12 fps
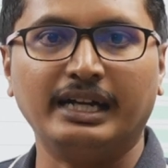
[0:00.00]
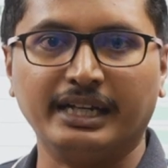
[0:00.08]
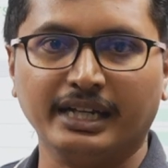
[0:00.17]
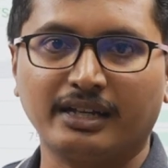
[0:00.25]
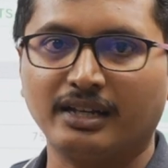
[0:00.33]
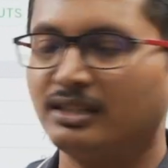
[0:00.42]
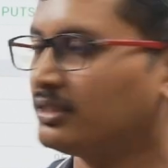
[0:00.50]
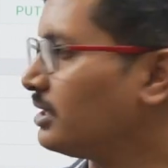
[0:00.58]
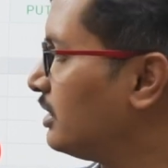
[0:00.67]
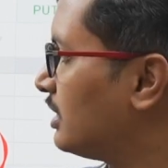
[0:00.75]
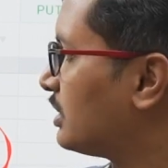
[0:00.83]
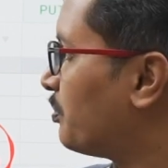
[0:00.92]
decreased
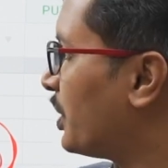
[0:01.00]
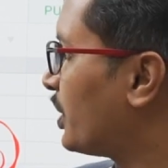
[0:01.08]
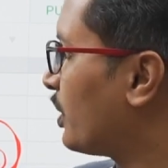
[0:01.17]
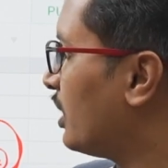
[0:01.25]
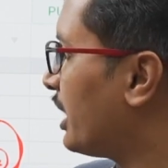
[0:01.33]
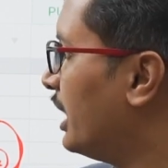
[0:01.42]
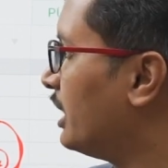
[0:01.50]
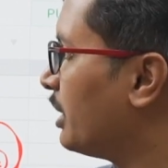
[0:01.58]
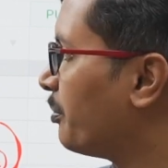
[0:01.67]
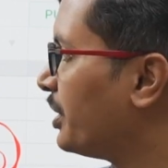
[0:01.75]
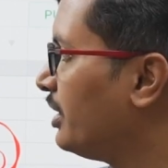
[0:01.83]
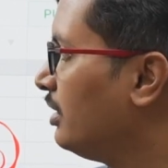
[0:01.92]
in this particular
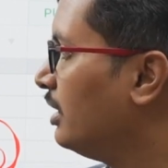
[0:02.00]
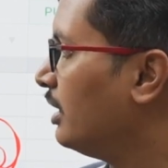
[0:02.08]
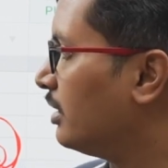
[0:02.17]
LTP,